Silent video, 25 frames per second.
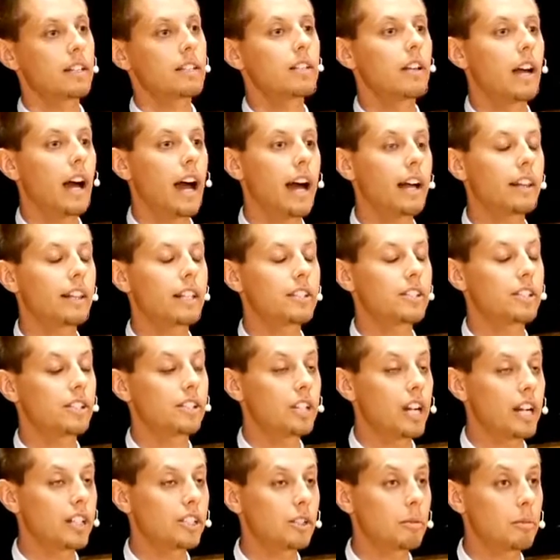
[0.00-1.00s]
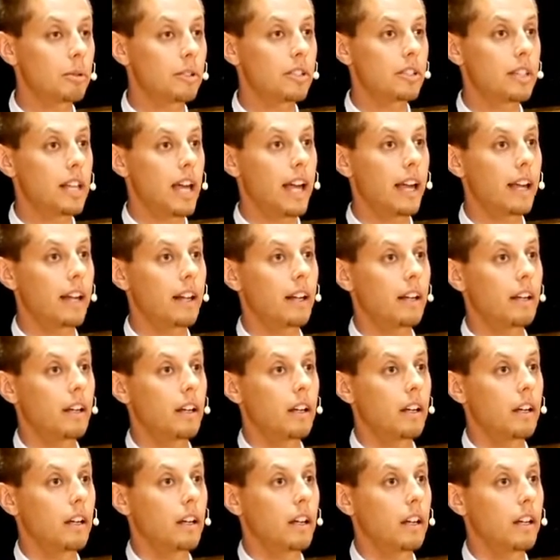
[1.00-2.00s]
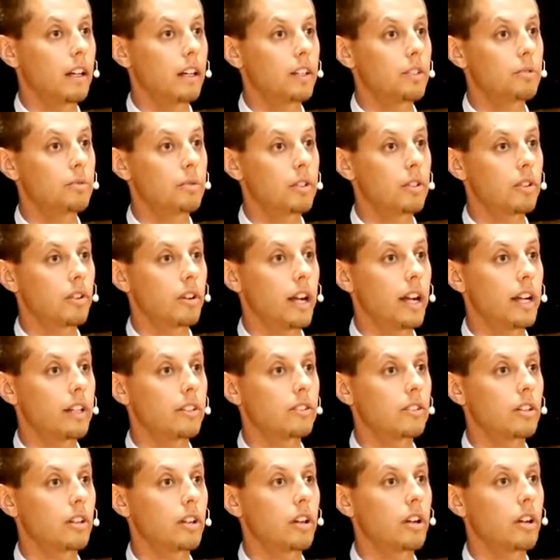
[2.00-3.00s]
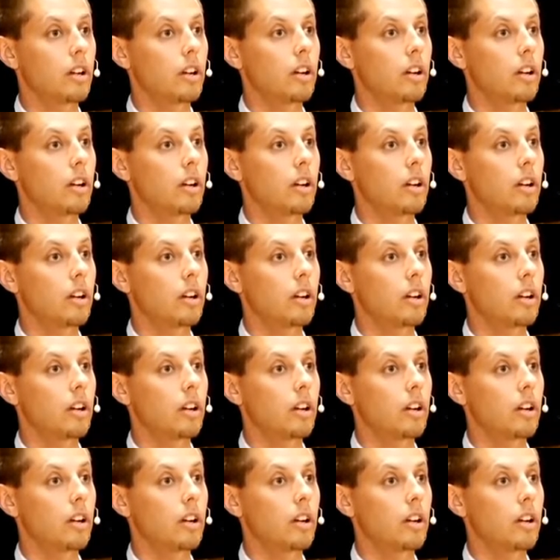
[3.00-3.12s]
highly suggestible state, and this was her answer.